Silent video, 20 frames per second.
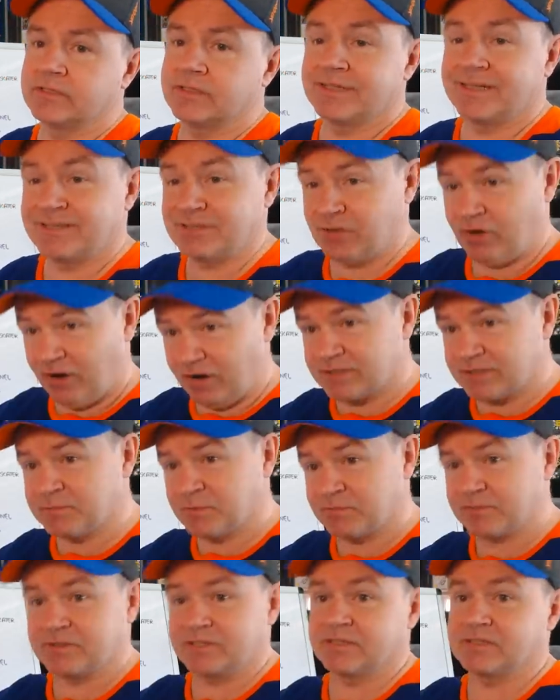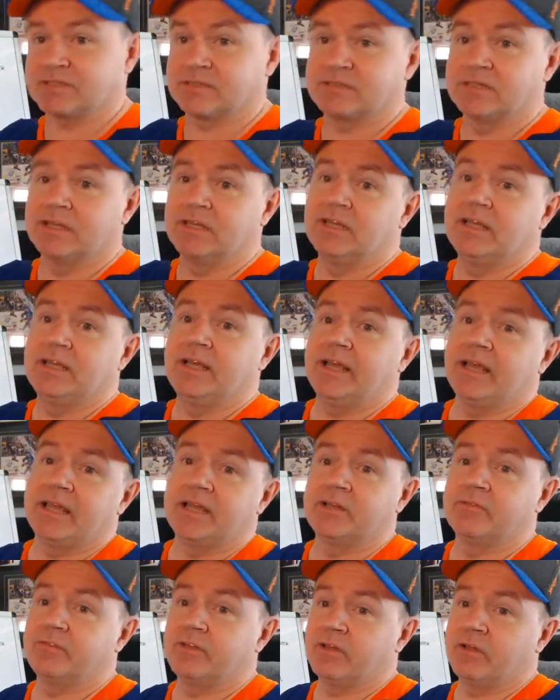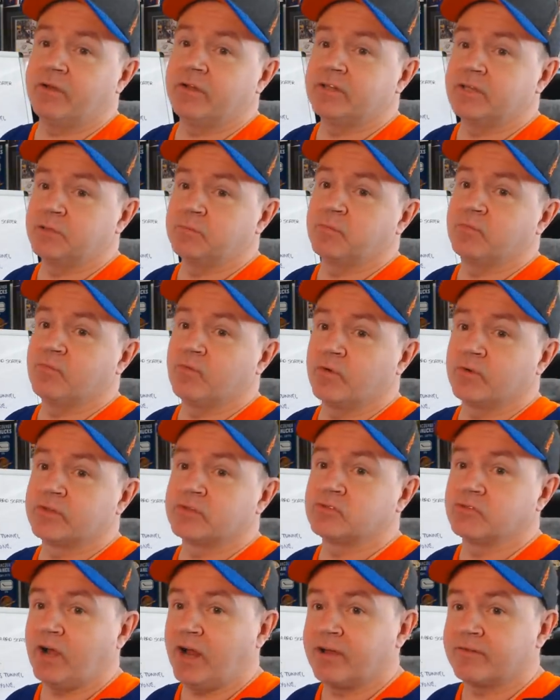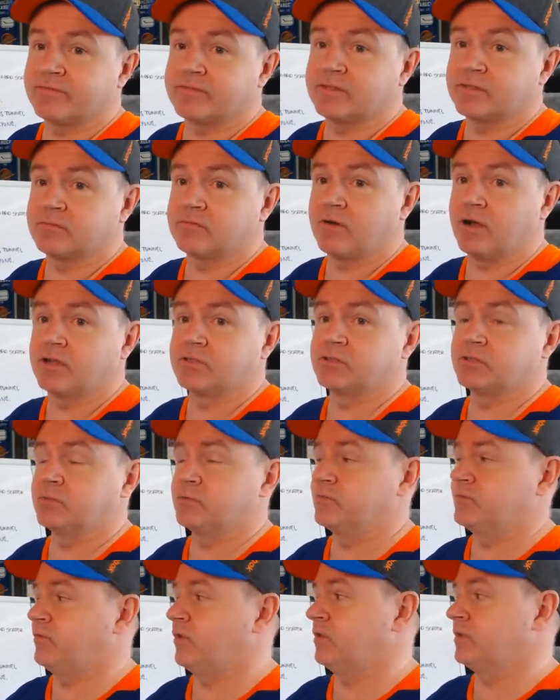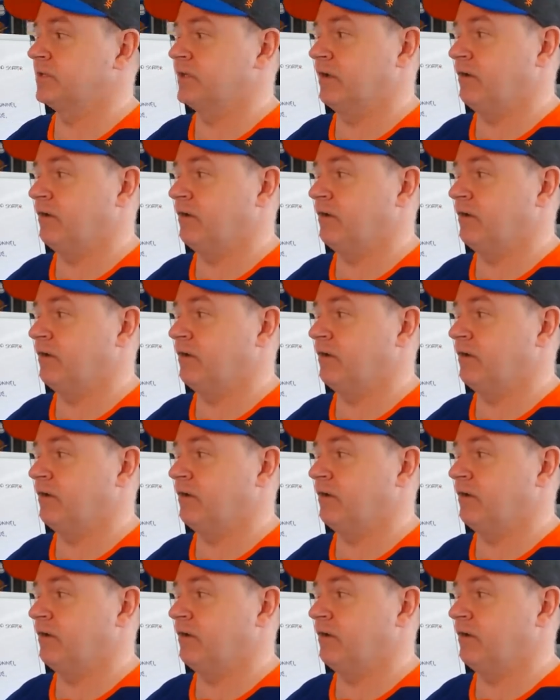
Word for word: And I talked about this in a video I did before the draft that Raty had fallen.